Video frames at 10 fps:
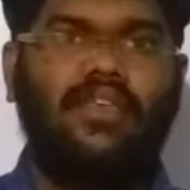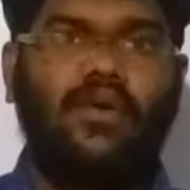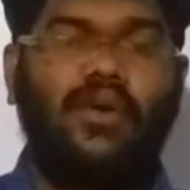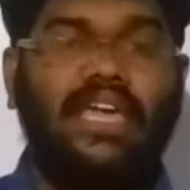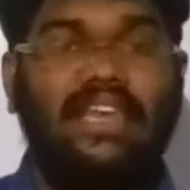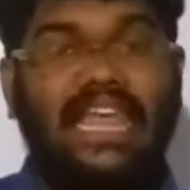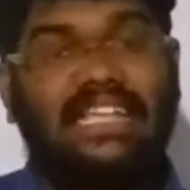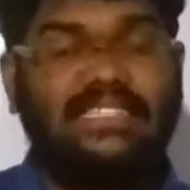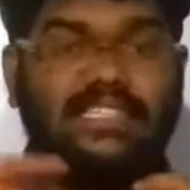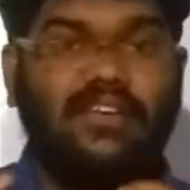Okay,
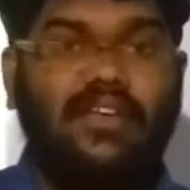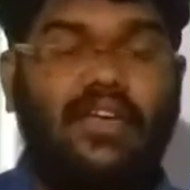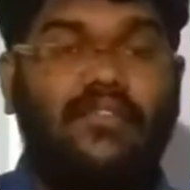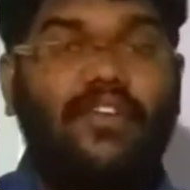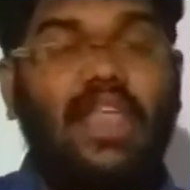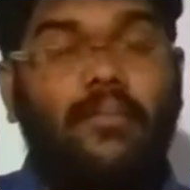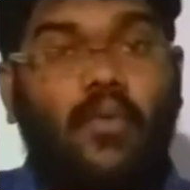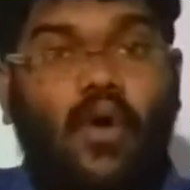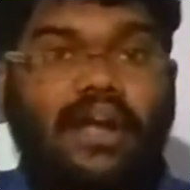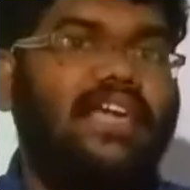next, when a
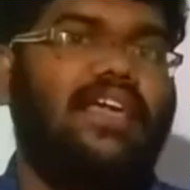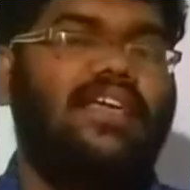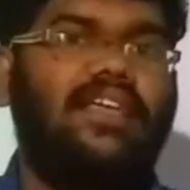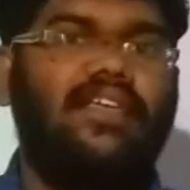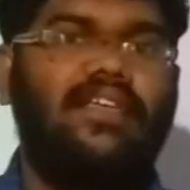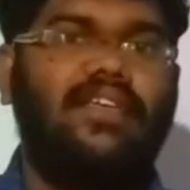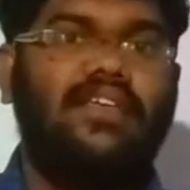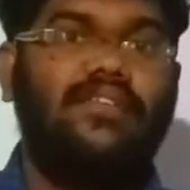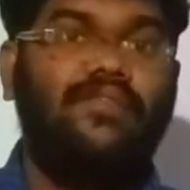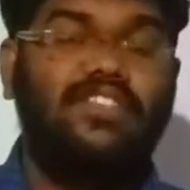body
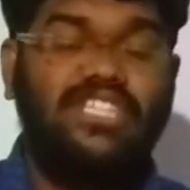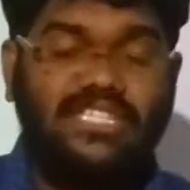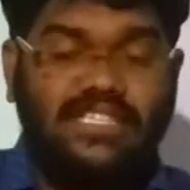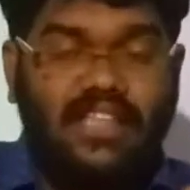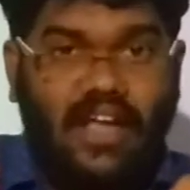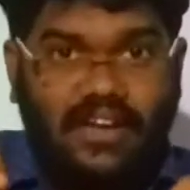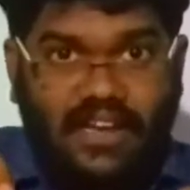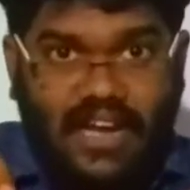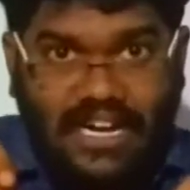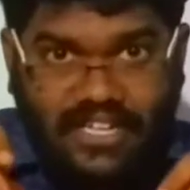which is under
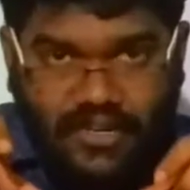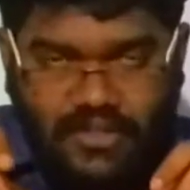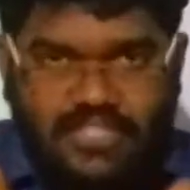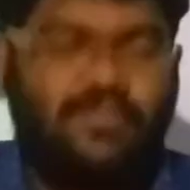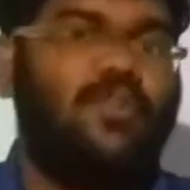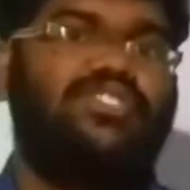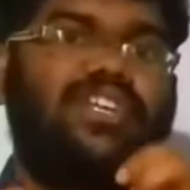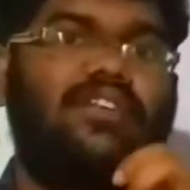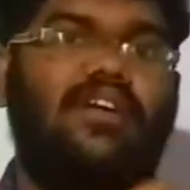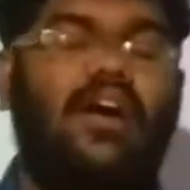continuous
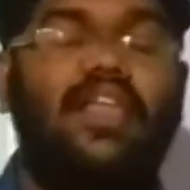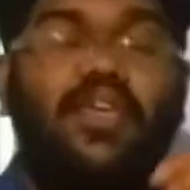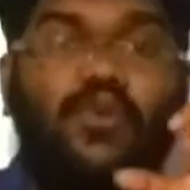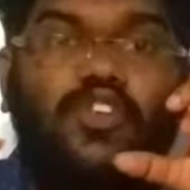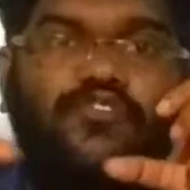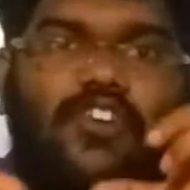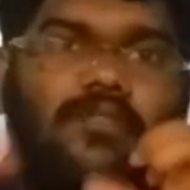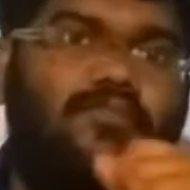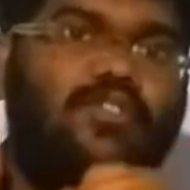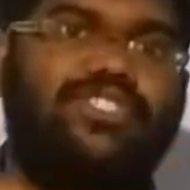motion or a
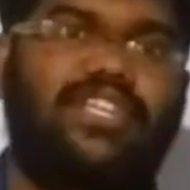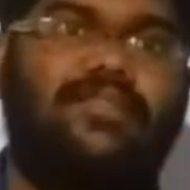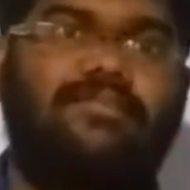uniform motion,